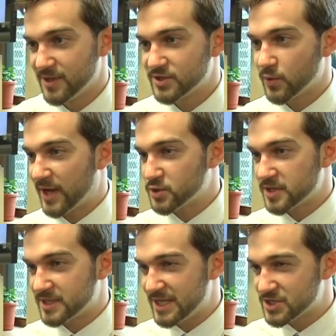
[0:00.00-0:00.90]
So I try
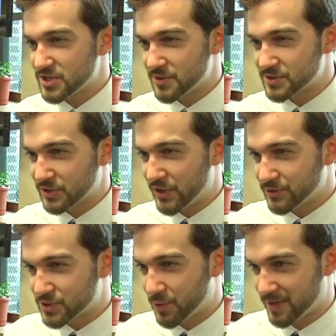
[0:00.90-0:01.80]
to teach those little
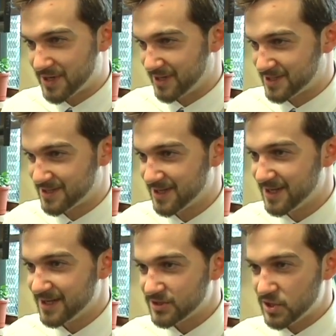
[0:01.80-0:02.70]
shortcuts
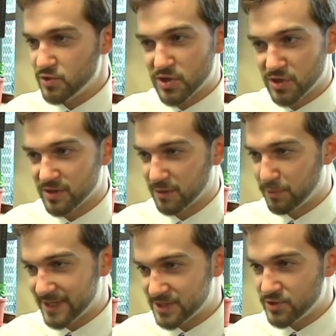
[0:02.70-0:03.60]
that the
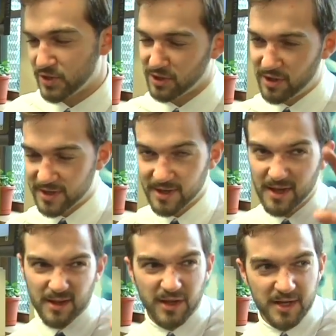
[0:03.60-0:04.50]
places you can look
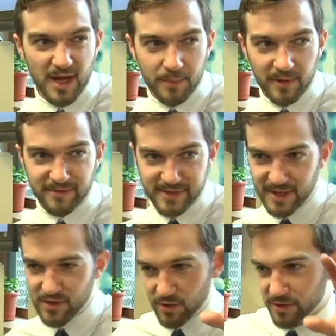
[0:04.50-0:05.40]
in the upper
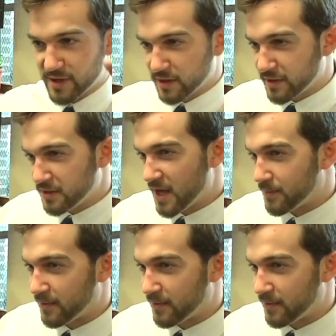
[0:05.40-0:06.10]
left-hand corner and look in the upper